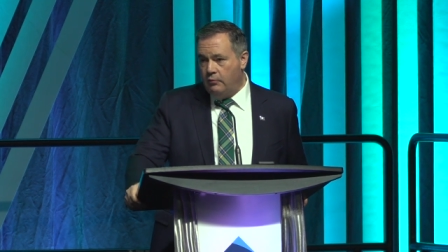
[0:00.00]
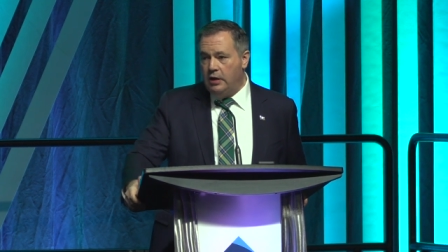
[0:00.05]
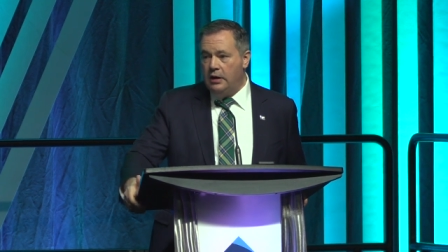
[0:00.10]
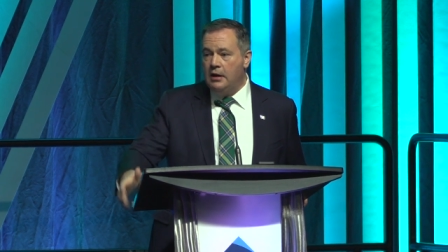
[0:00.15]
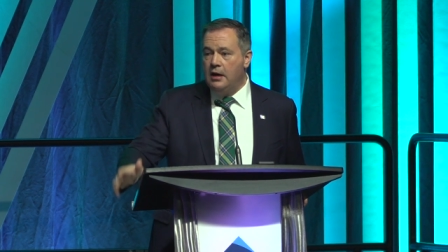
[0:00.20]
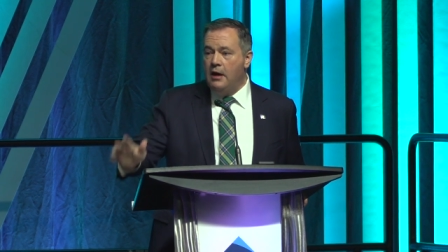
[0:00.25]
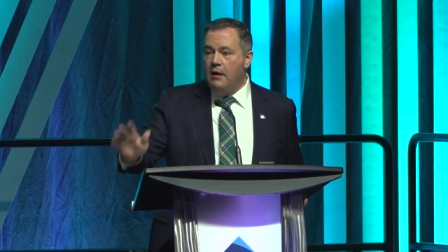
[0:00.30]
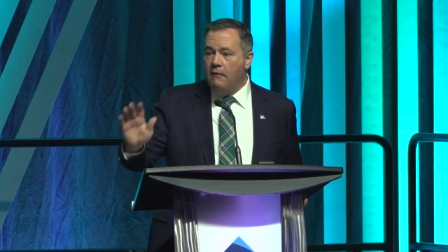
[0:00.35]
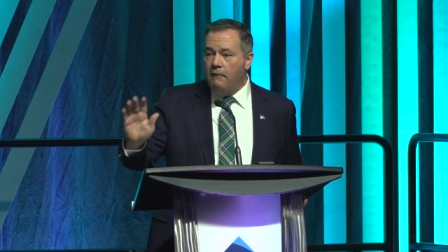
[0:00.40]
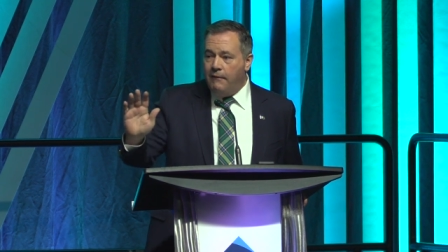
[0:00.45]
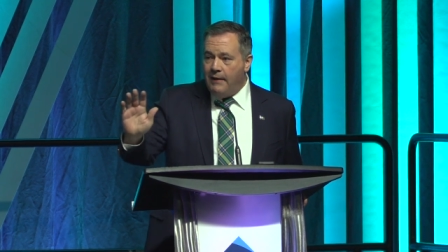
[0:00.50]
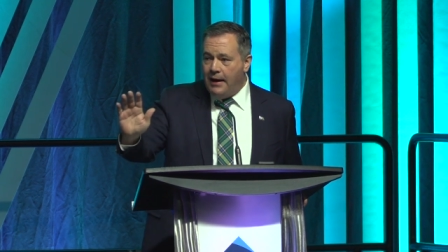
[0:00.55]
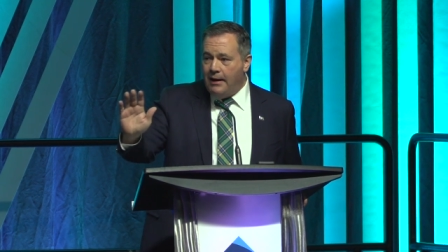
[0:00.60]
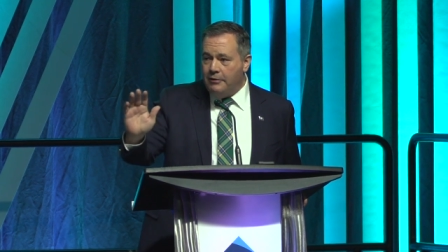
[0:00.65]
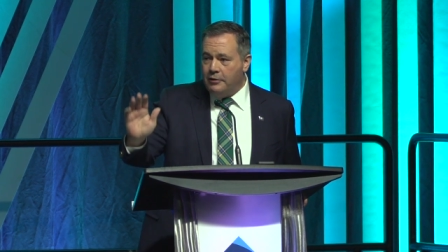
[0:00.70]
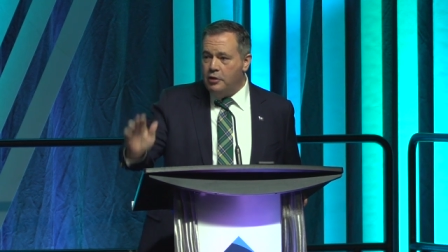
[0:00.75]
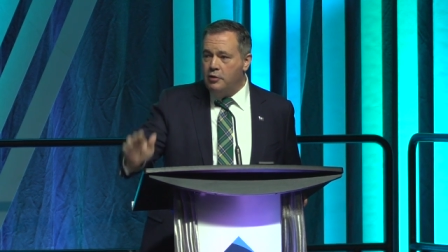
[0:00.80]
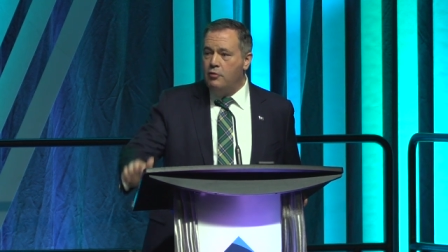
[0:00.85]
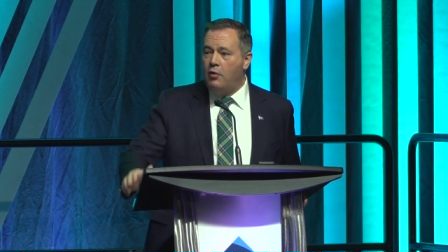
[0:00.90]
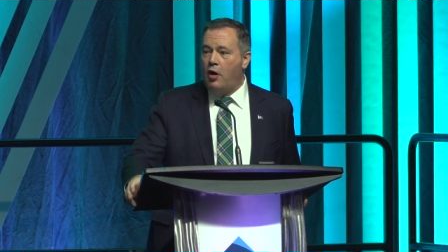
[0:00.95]
We
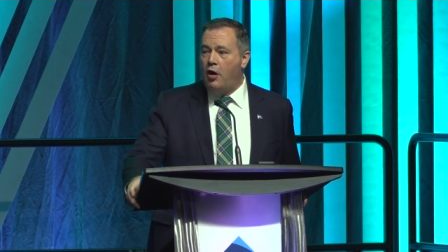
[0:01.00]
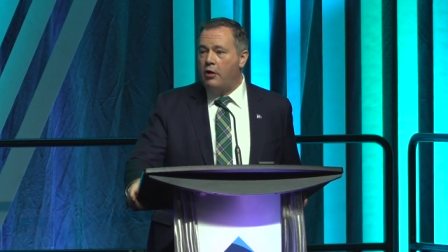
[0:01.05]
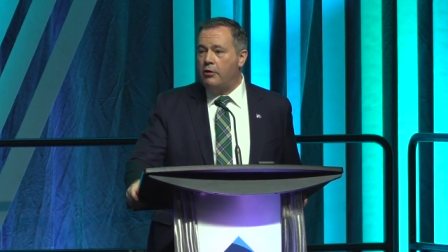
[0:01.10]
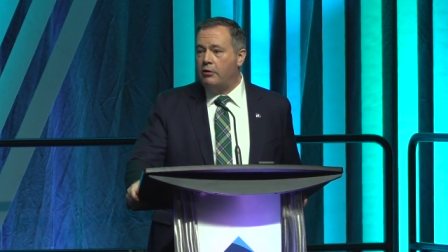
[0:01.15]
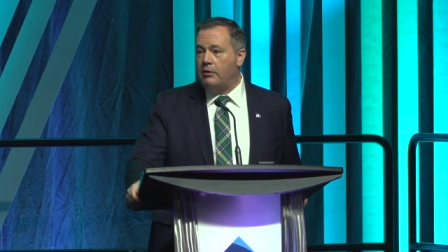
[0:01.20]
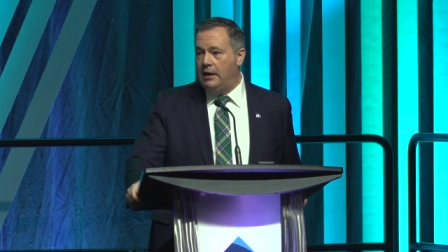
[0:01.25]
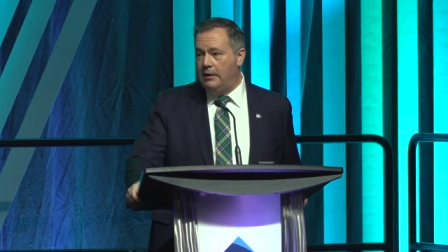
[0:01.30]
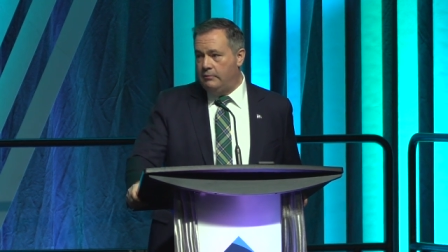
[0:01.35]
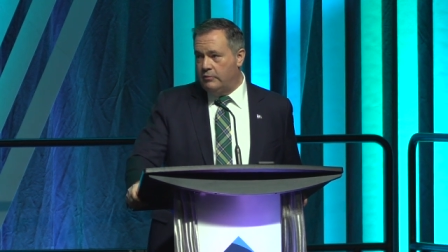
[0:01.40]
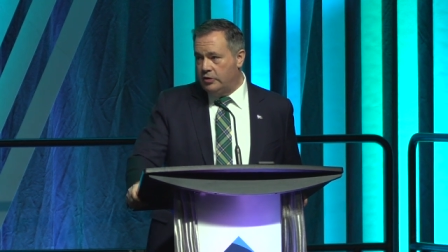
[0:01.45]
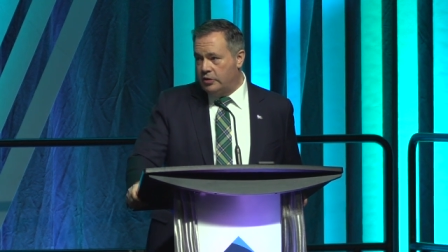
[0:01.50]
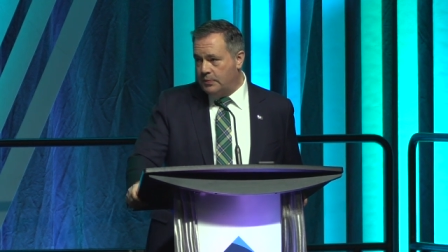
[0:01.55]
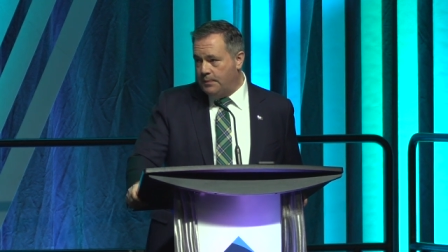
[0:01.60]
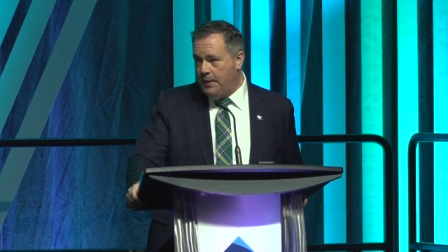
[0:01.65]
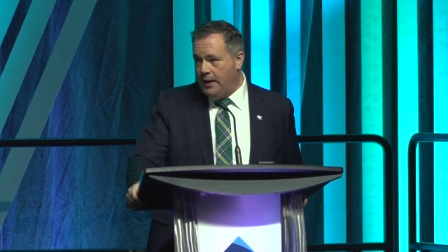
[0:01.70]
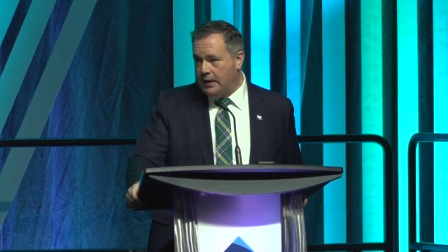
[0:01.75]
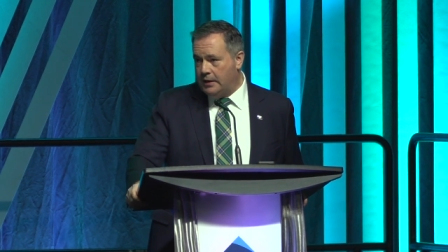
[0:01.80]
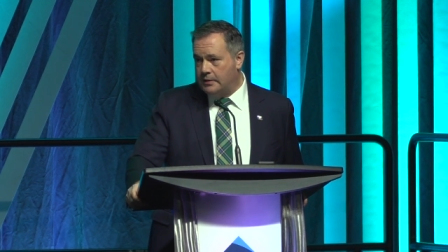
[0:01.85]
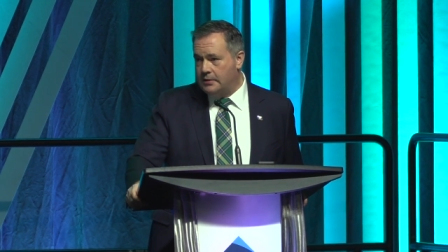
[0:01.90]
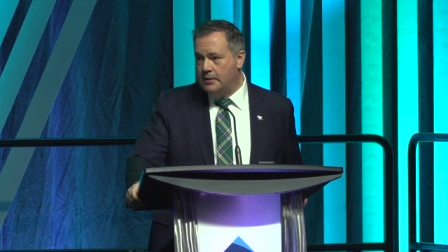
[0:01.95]
value, honor, and
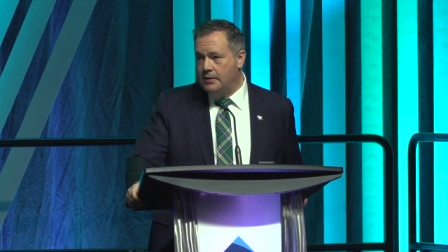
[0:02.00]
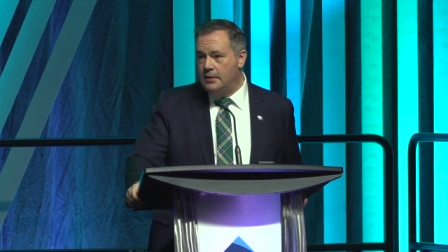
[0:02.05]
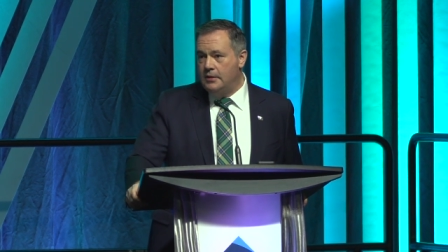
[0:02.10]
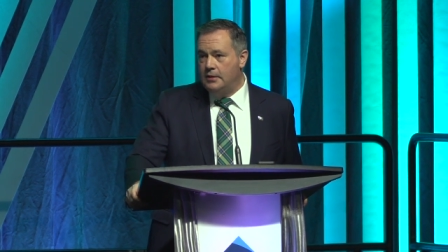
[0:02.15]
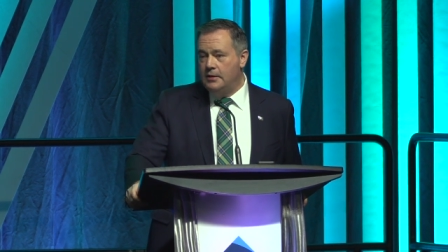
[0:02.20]
respect